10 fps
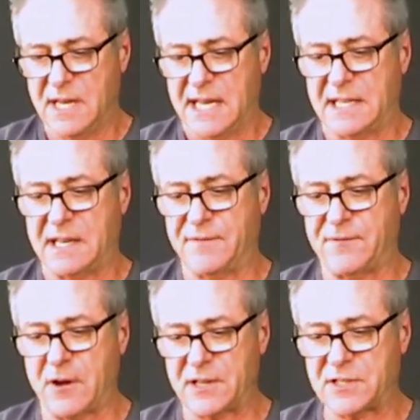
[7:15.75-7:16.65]
It
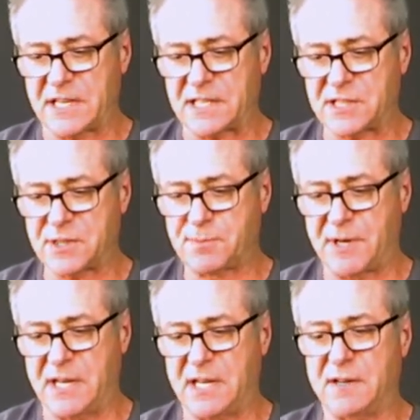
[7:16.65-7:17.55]
defaults at a
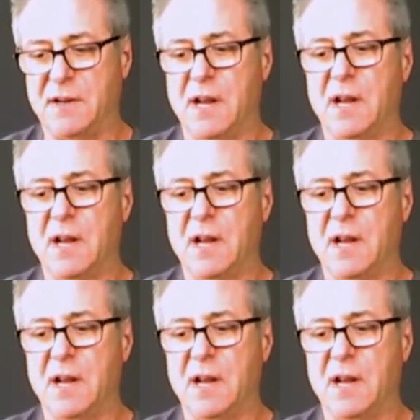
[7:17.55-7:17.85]
speed.